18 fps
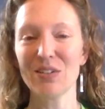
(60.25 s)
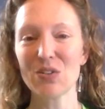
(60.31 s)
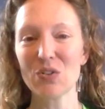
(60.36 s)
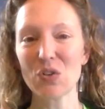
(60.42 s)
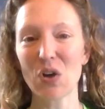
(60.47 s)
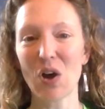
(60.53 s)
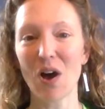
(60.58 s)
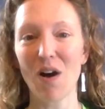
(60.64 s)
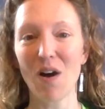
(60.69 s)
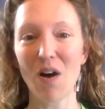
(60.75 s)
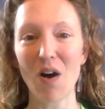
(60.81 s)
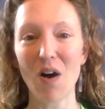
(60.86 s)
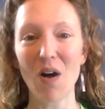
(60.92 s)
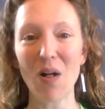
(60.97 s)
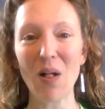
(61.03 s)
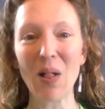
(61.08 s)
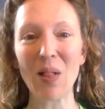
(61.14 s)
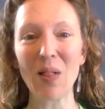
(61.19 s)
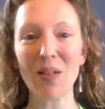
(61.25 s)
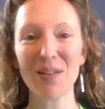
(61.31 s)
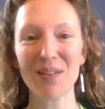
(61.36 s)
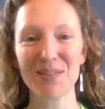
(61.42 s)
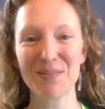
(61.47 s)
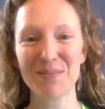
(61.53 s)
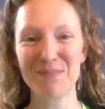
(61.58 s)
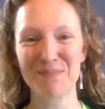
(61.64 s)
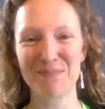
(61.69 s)
tall
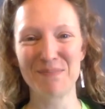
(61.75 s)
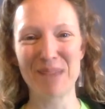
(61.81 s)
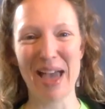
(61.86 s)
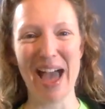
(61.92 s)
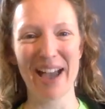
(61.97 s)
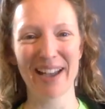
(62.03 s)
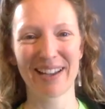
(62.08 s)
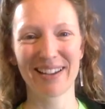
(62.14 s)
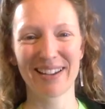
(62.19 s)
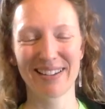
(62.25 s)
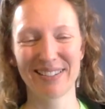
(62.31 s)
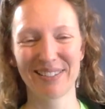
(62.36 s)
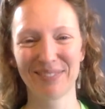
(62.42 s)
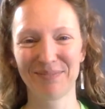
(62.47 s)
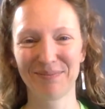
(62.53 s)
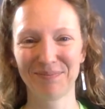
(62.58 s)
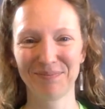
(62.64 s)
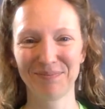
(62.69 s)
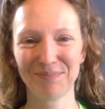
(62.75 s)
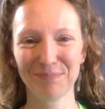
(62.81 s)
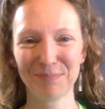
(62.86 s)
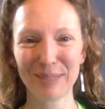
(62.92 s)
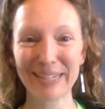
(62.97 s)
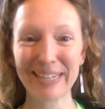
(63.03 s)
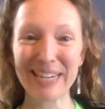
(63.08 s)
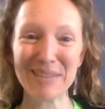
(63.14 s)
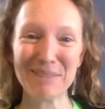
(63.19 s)
back,
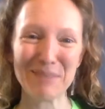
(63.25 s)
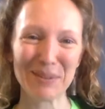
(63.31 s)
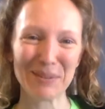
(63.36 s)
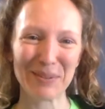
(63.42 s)
but keep it